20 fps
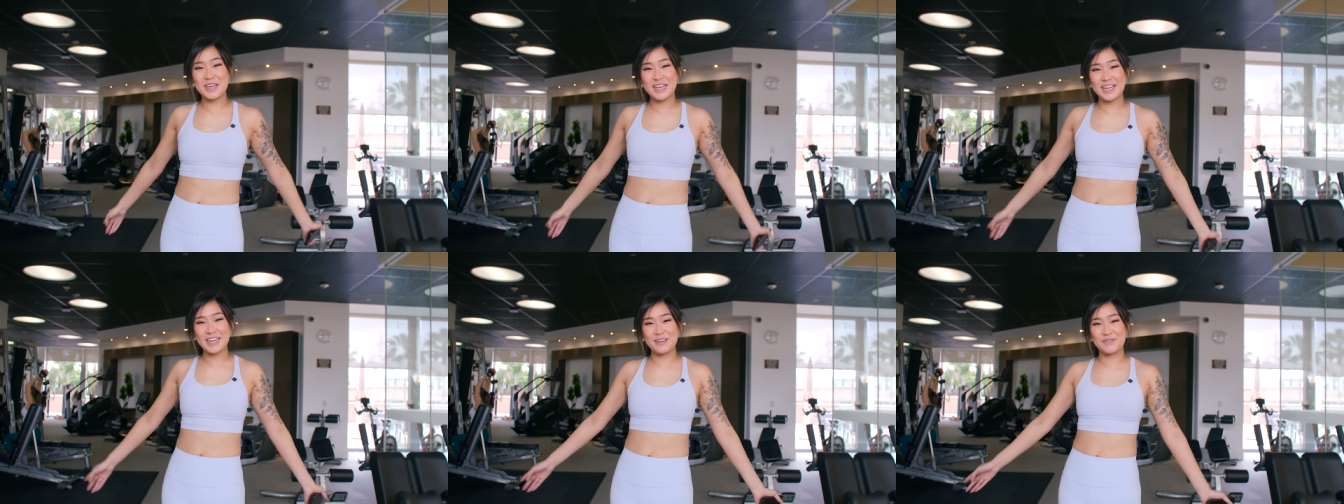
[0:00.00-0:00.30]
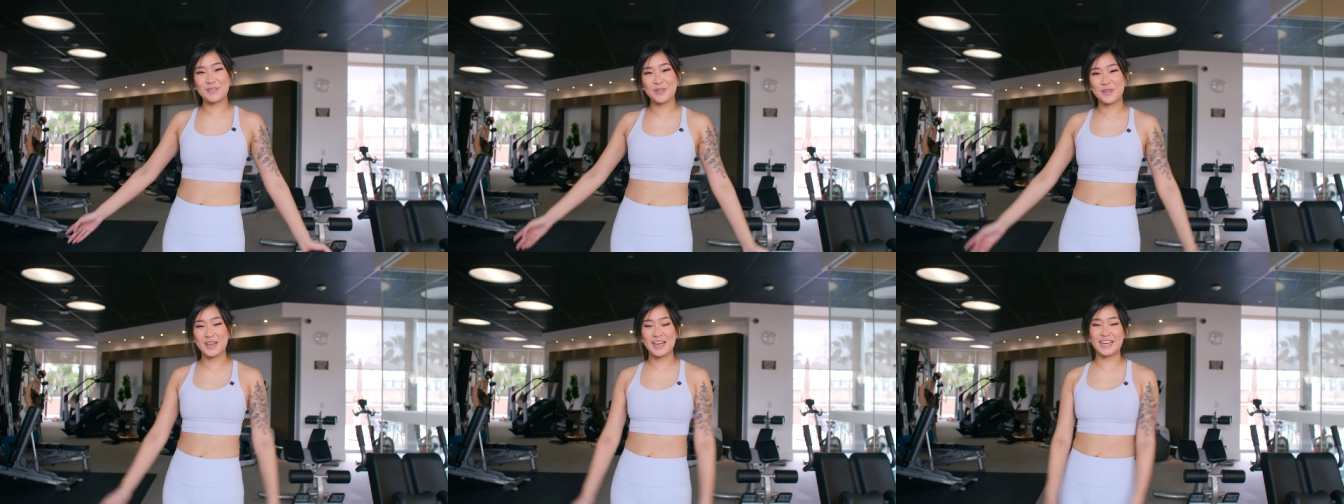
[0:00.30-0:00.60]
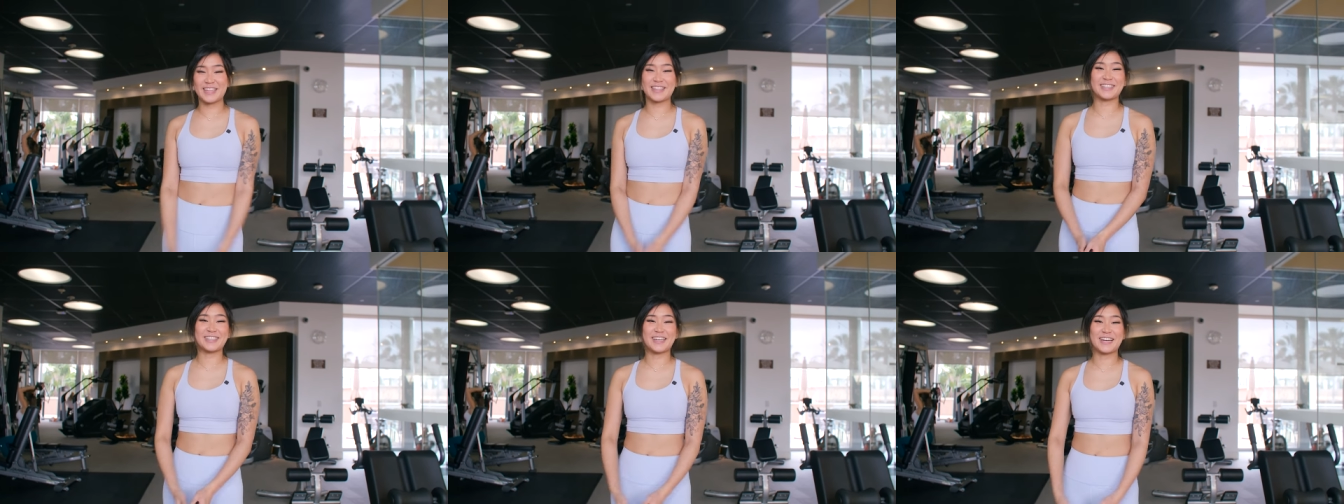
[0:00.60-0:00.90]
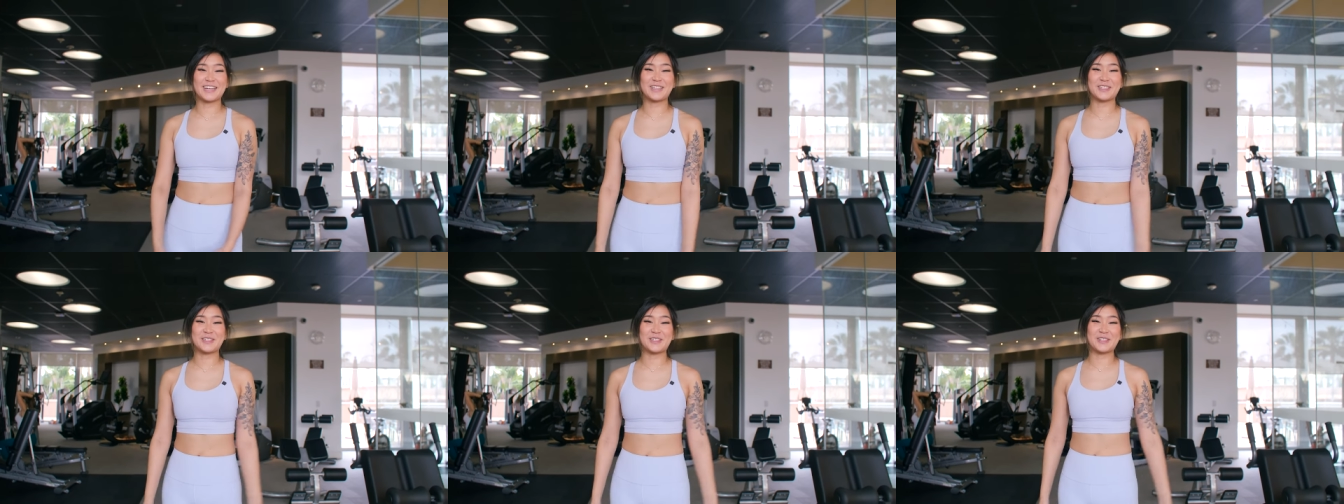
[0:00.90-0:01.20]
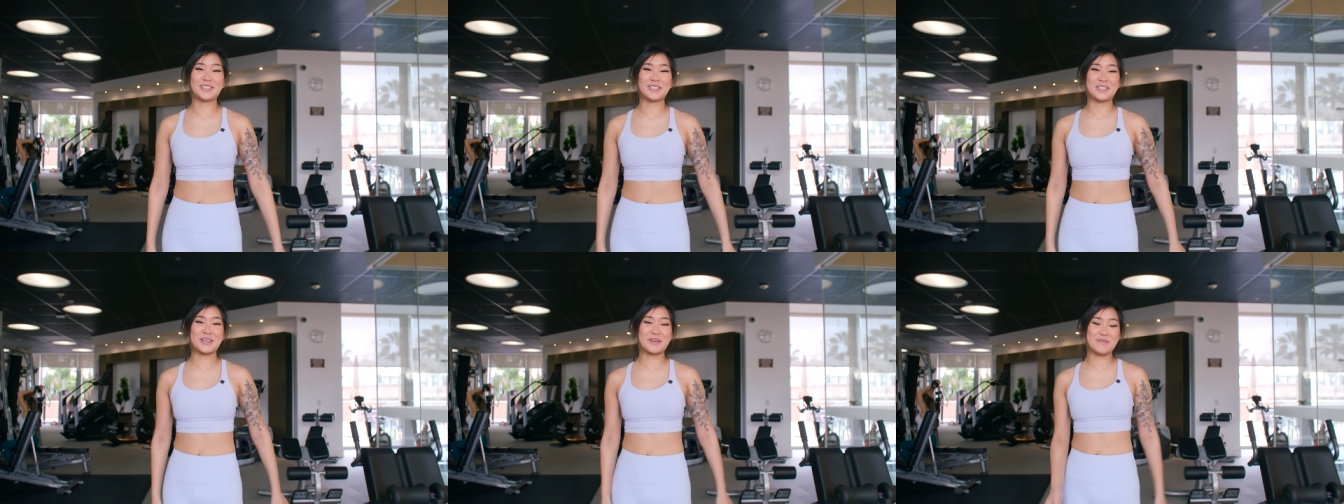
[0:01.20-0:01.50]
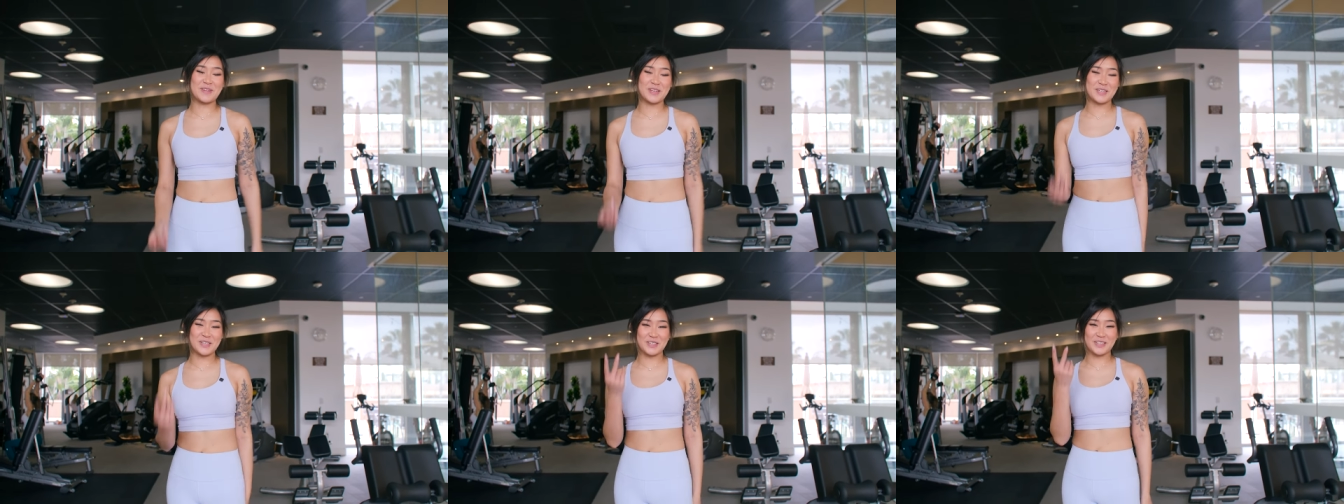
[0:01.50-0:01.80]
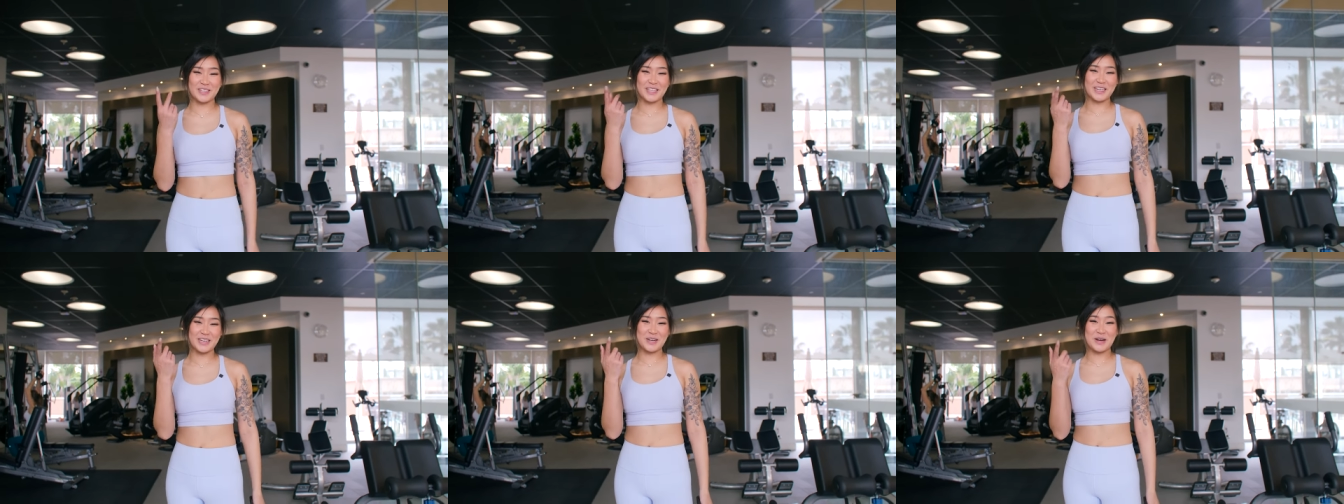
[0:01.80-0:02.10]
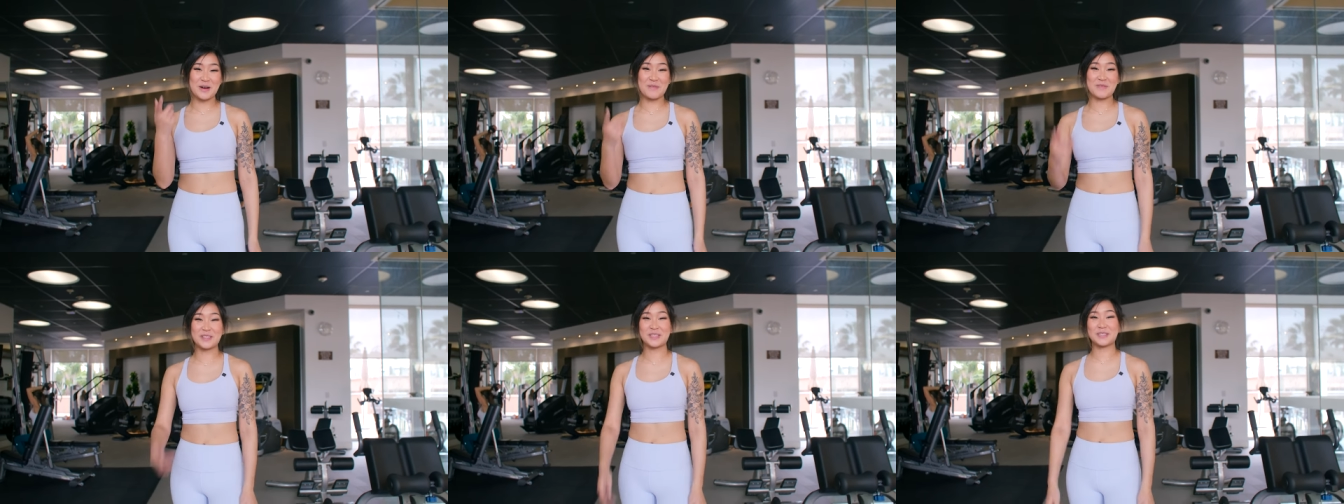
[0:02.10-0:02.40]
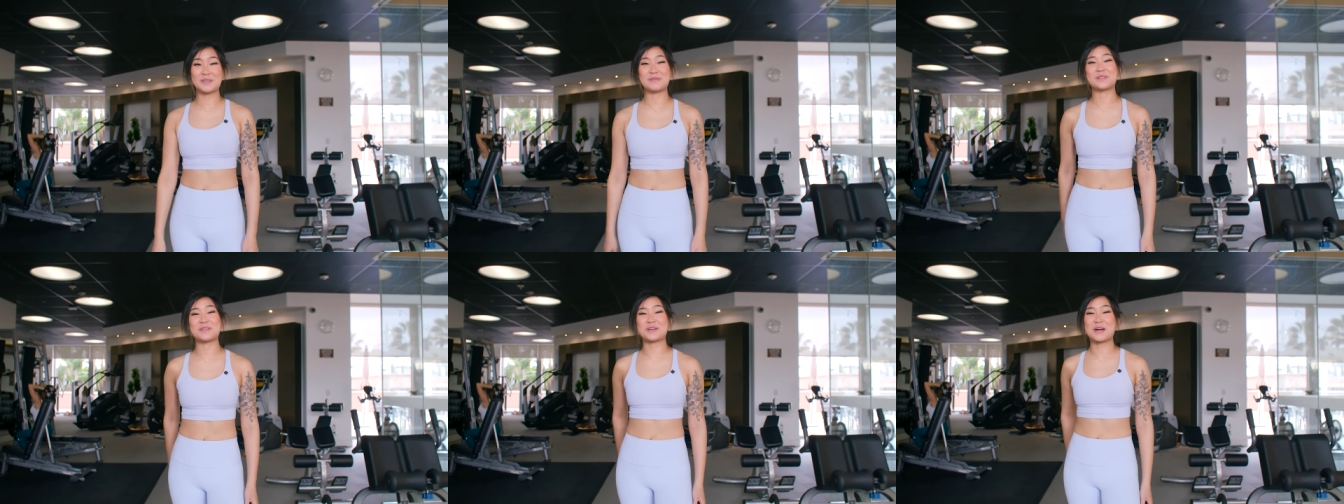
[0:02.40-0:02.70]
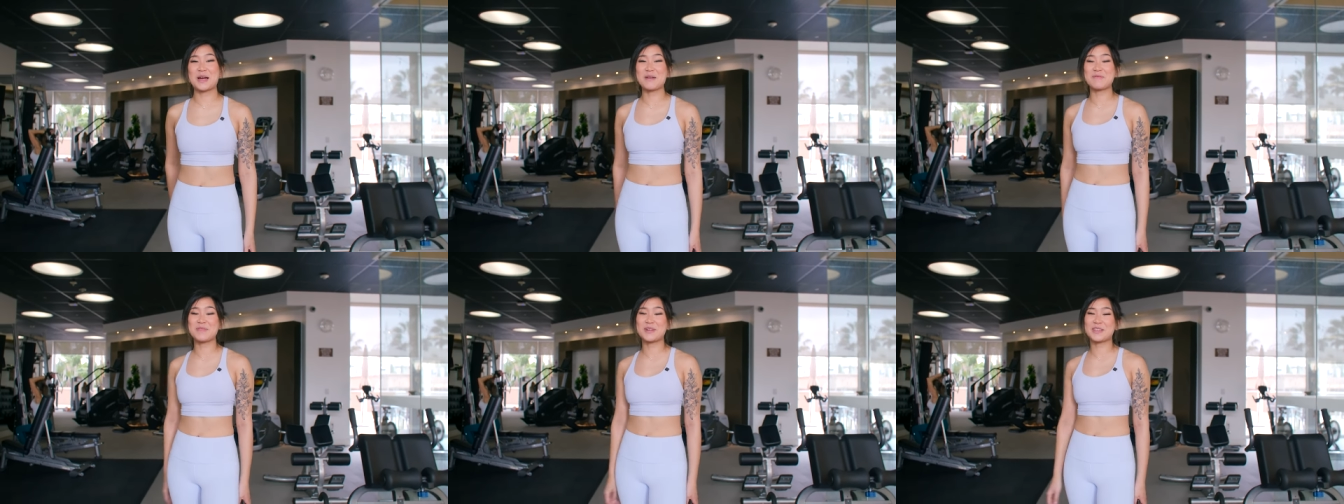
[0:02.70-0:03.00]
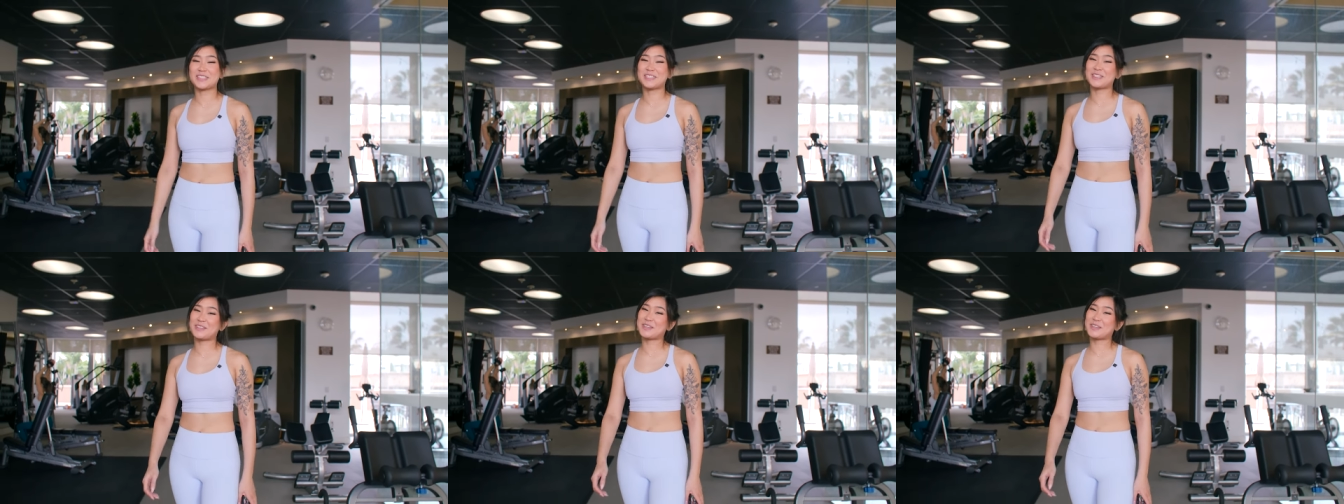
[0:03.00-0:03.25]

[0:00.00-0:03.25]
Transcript: If you like this kind of content, make sure to like, comment, and subscribe, and I'll see you